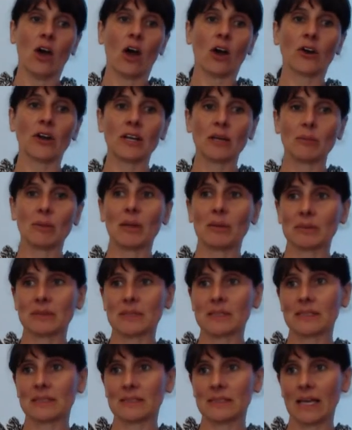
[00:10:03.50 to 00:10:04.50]
are going to be able
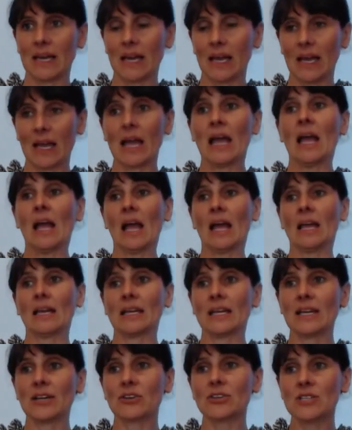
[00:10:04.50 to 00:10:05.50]
to say, and
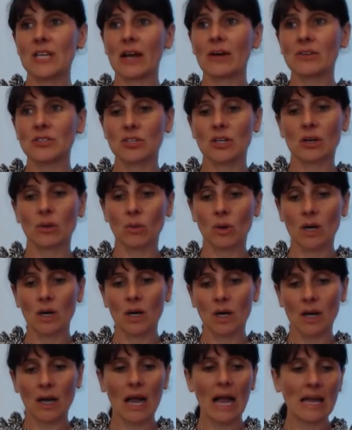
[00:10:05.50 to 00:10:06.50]
here's how it's going to
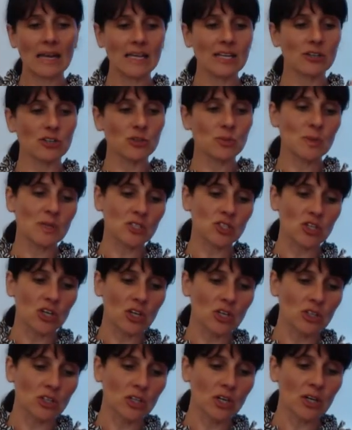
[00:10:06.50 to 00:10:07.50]
work, and here's what it's
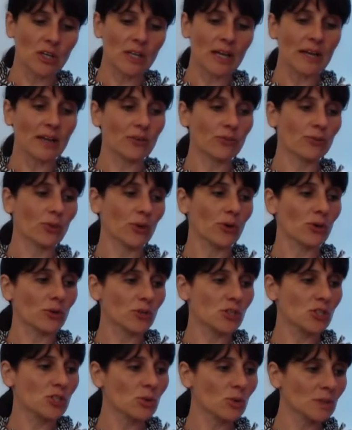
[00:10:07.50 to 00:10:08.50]
going to look like for
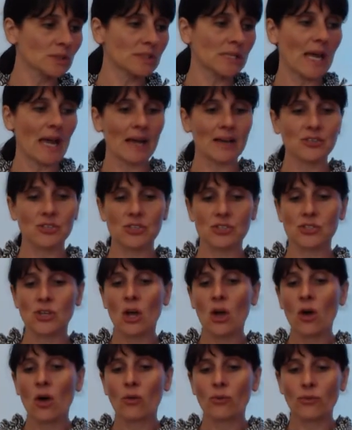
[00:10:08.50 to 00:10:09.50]
your school taxes,
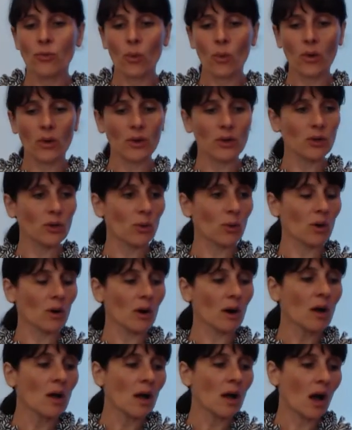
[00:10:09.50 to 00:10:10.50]
for
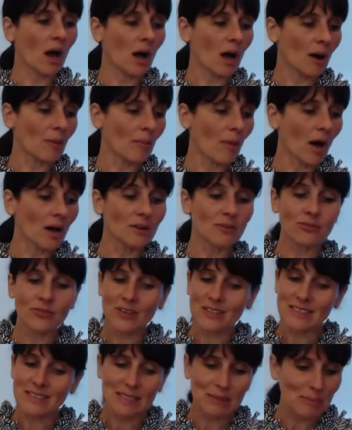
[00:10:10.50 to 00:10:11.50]
your um,
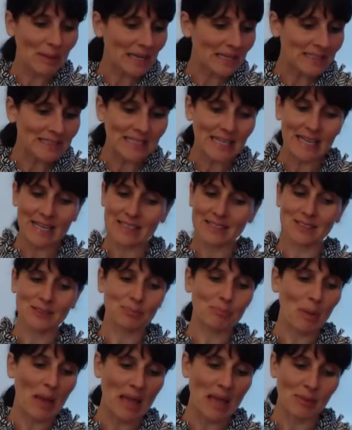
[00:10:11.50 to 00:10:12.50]
unfunded
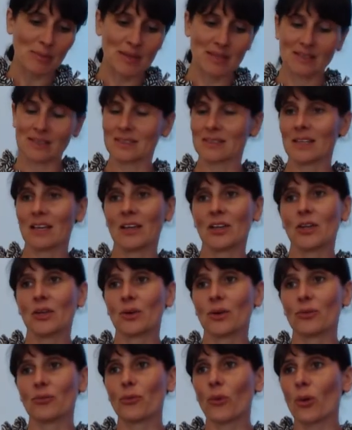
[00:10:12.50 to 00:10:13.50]
mandate payments, you
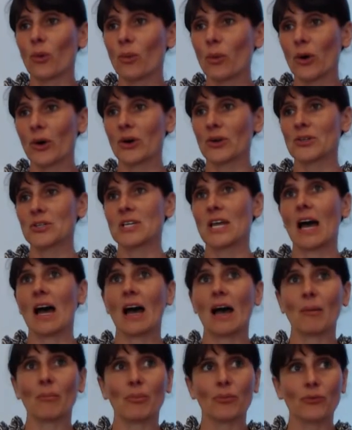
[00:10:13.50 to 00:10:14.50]
know, for workers'
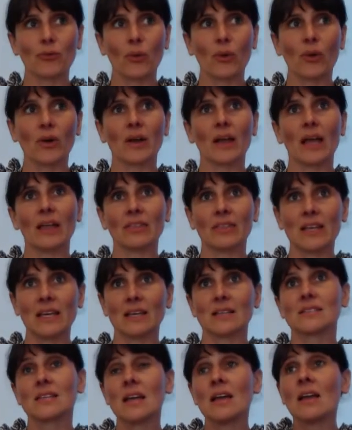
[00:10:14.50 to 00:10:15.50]
comp, for
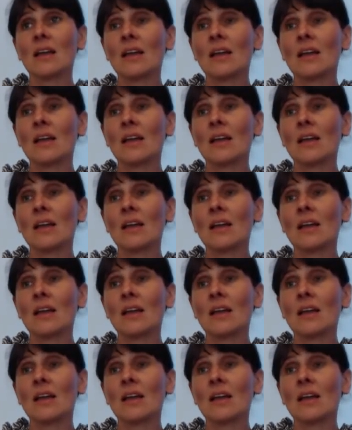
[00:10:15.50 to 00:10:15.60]
these